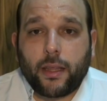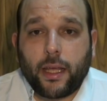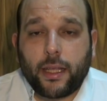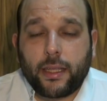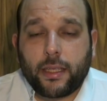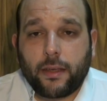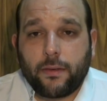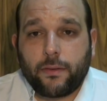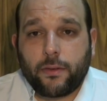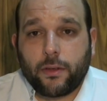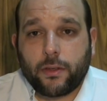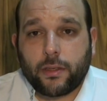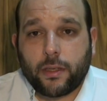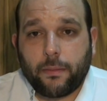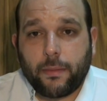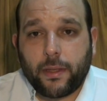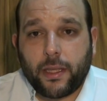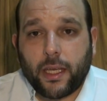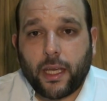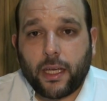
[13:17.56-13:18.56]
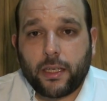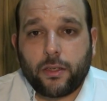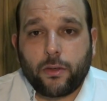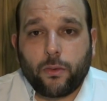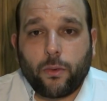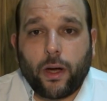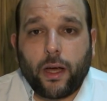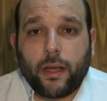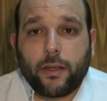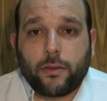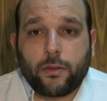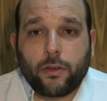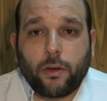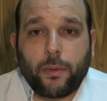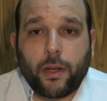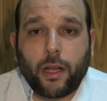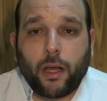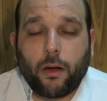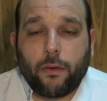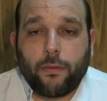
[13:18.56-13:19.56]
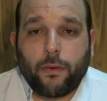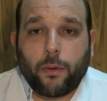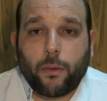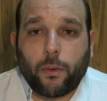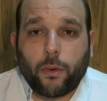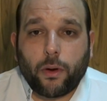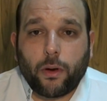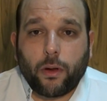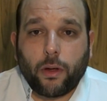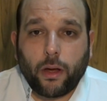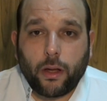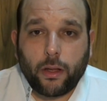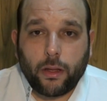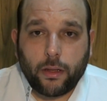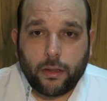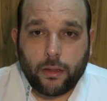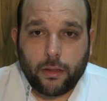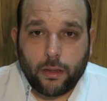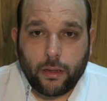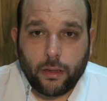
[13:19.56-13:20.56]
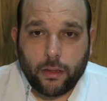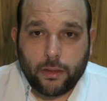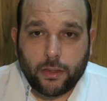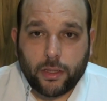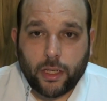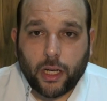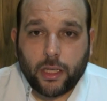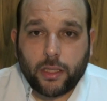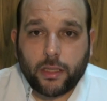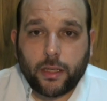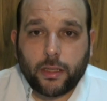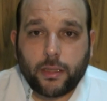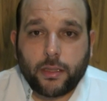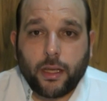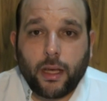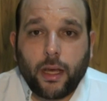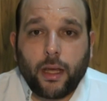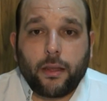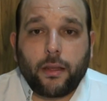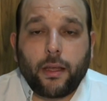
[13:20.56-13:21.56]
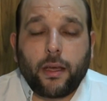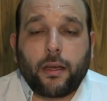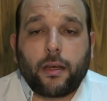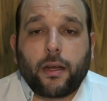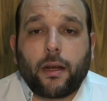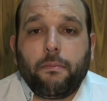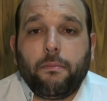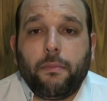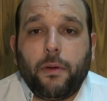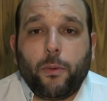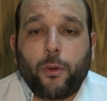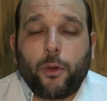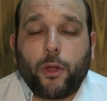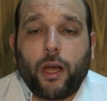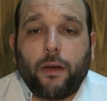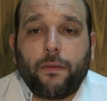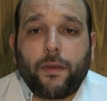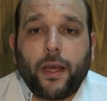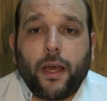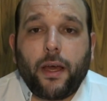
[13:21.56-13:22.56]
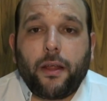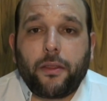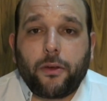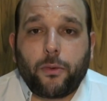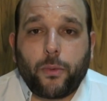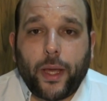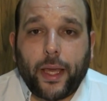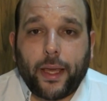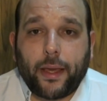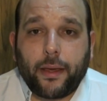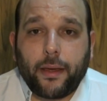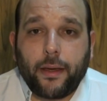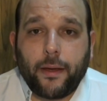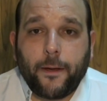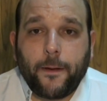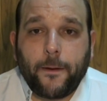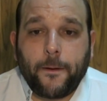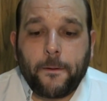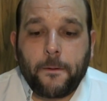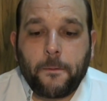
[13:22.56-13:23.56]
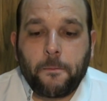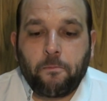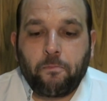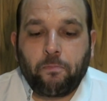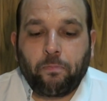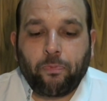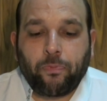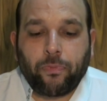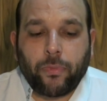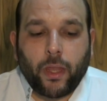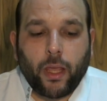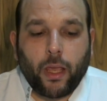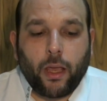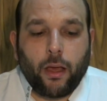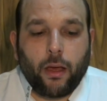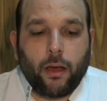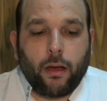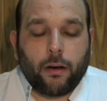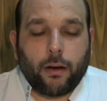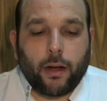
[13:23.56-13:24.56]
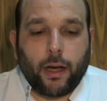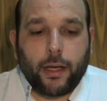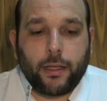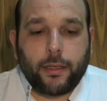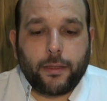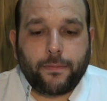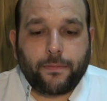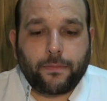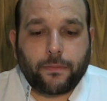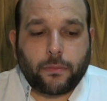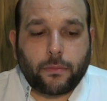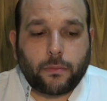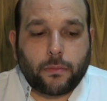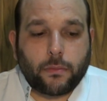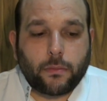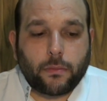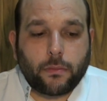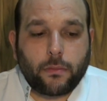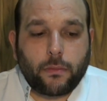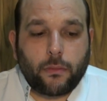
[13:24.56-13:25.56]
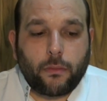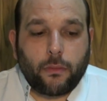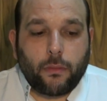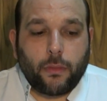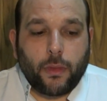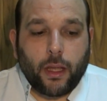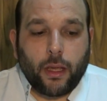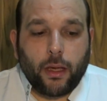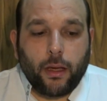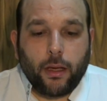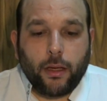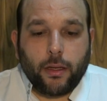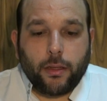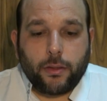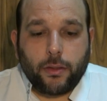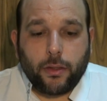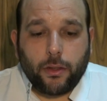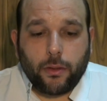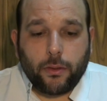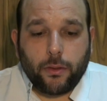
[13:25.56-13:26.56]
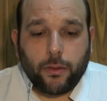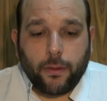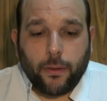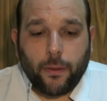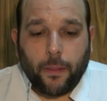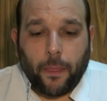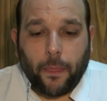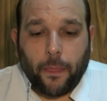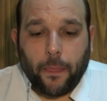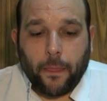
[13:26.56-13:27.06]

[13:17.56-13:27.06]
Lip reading: And that gives you some indication why so many of our structures, they crumble when you have an earthquake. Right? So